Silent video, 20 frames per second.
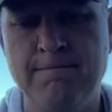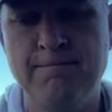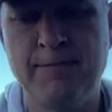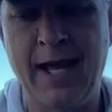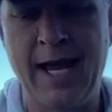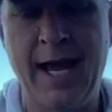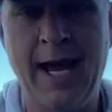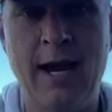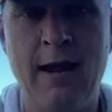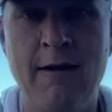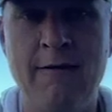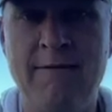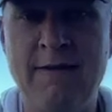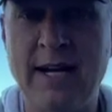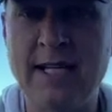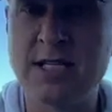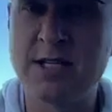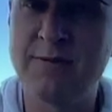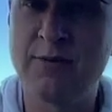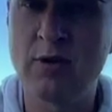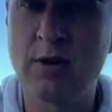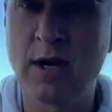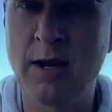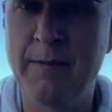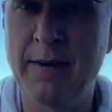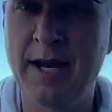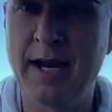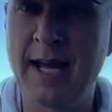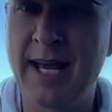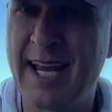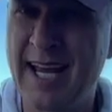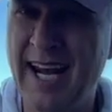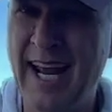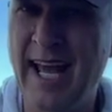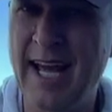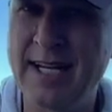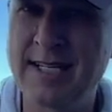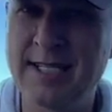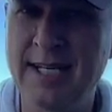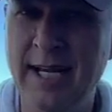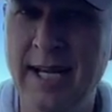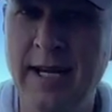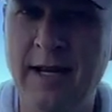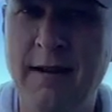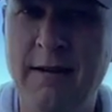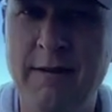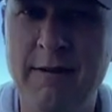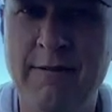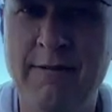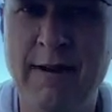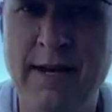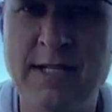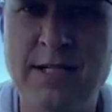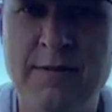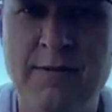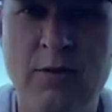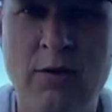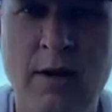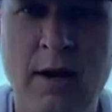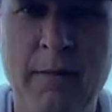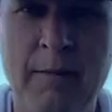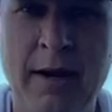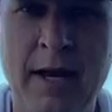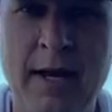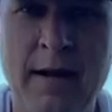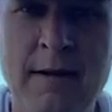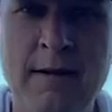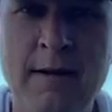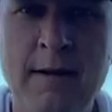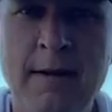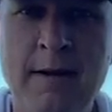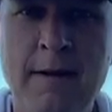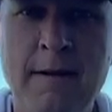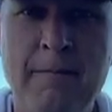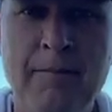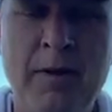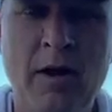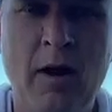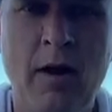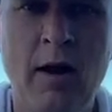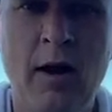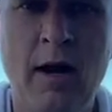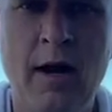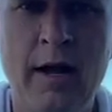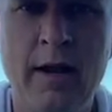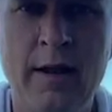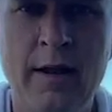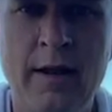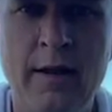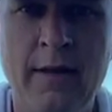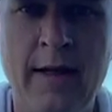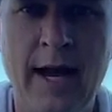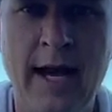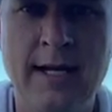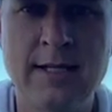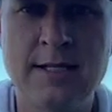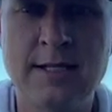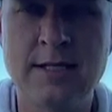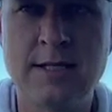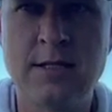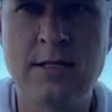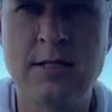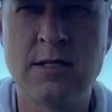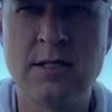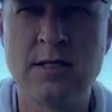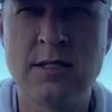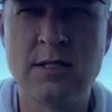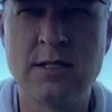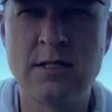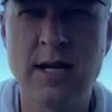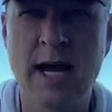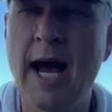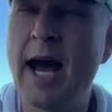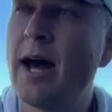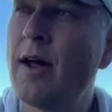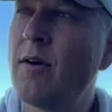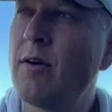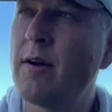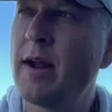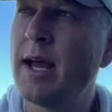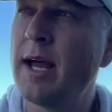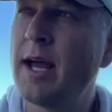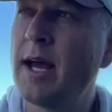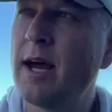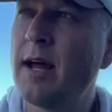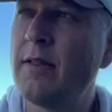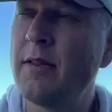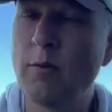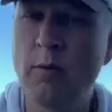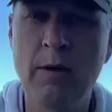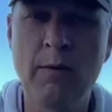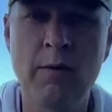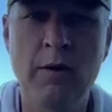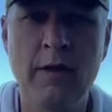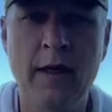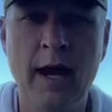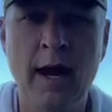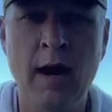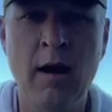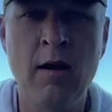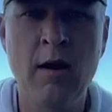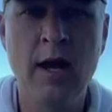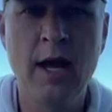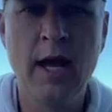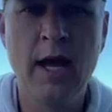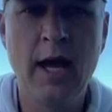They had a festival come in, like an antique festival come in on that Saturday that we were there,